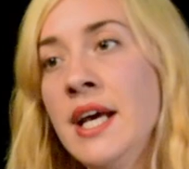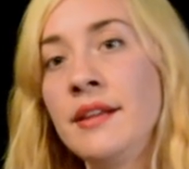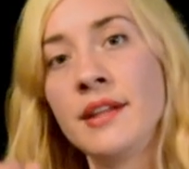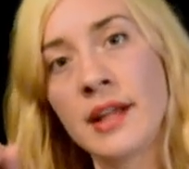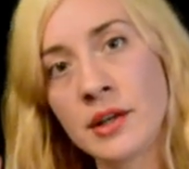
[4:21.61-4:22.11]

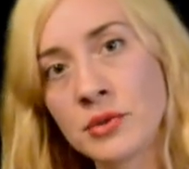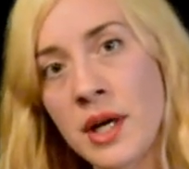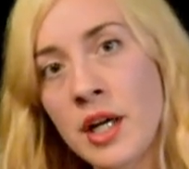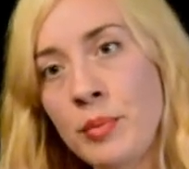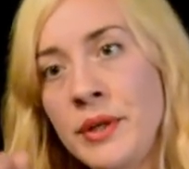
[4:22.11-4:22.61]
the
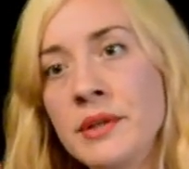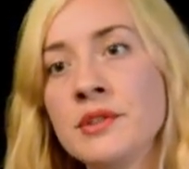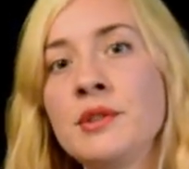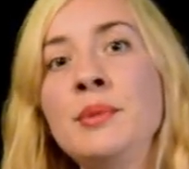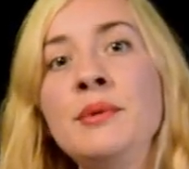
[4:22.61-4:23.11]
electron appears
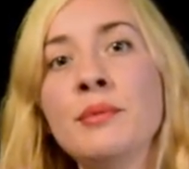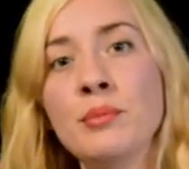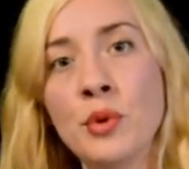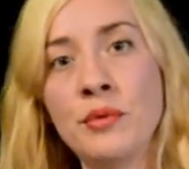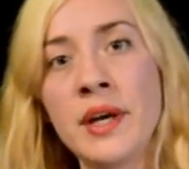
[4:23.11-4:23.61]
to be
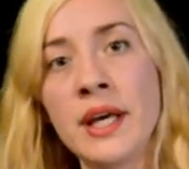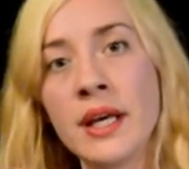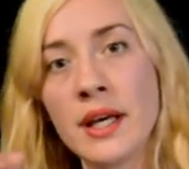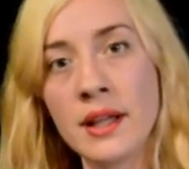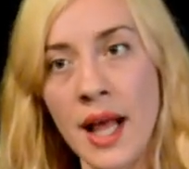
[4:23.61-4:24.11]
moving
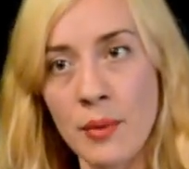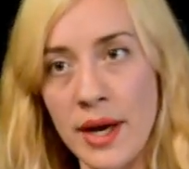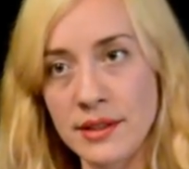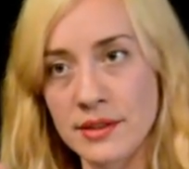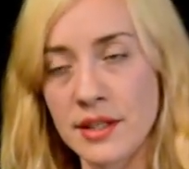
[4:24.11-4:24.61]

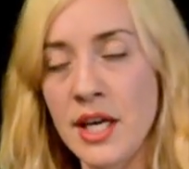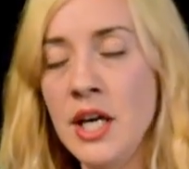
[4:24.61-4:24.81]
clockwise.